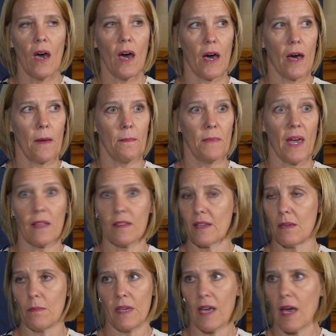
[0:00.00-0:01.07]
Yeah, it's
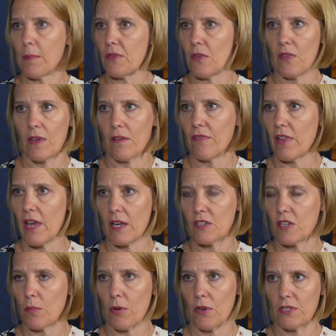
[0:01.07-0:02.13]
going to be absolutely a
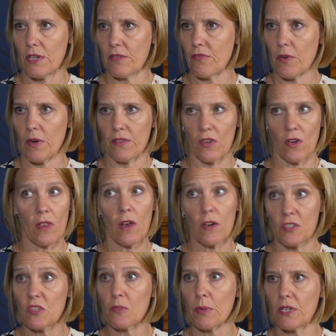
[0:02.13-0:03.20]
flagship project for us, our
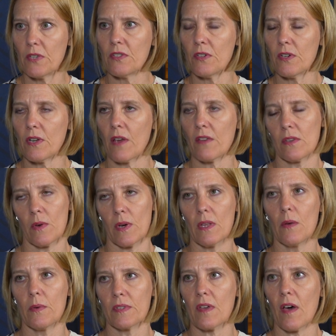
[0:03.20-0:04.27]
largest producer and also our
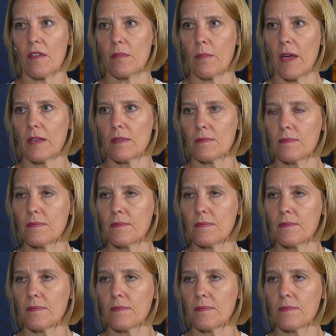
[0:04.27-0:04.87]
lowest cost mine.